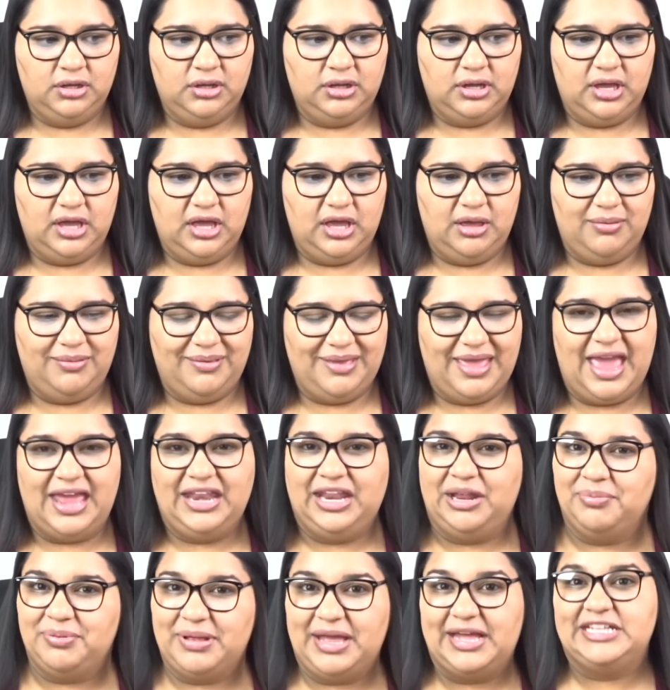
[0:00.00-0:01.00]

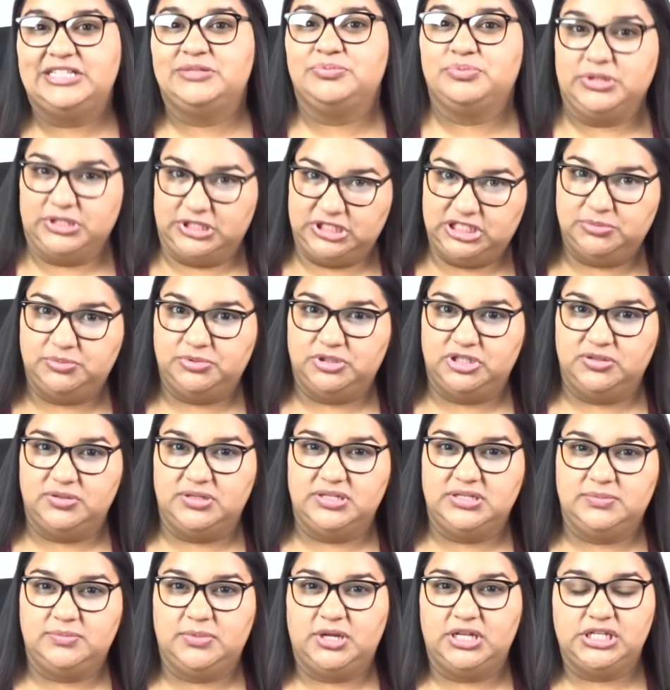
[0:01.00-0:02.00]
Annie Plans Principles
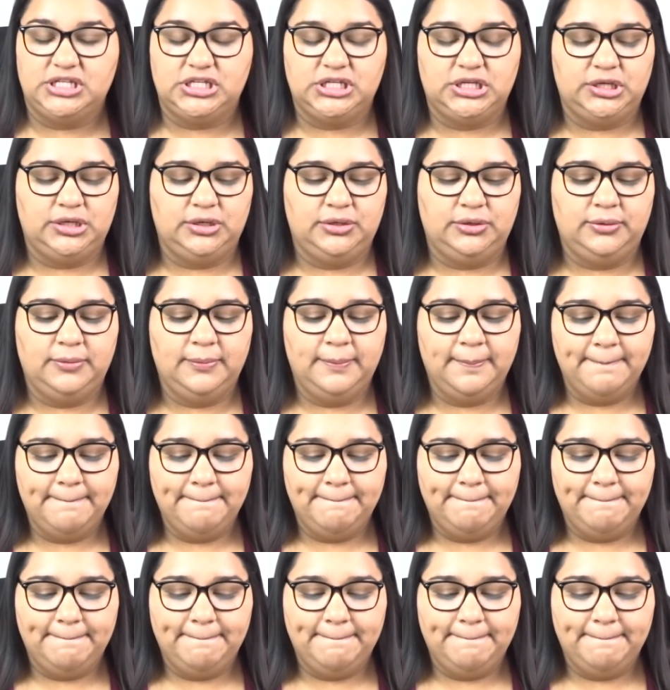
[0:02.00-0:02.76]
was one too.